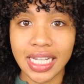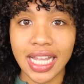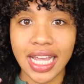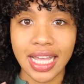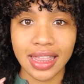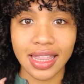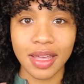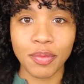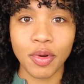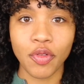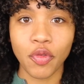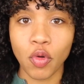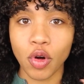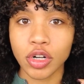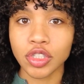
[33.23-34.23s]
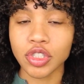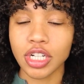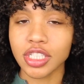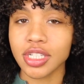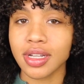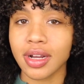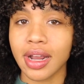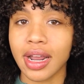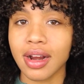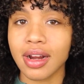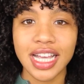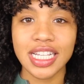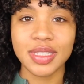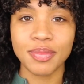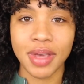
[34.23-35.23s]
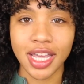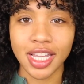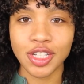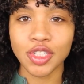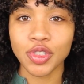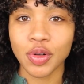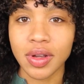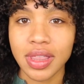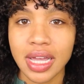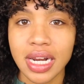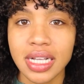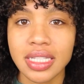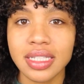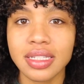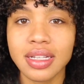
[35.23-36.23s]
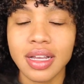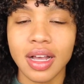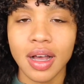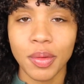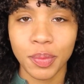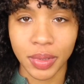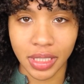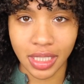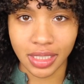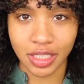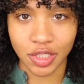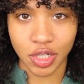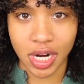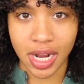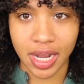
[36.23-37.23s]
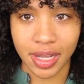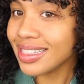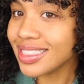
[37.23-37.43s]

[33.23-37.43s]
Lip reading: The key thing before stretching your hair is making sure that it's completely dry.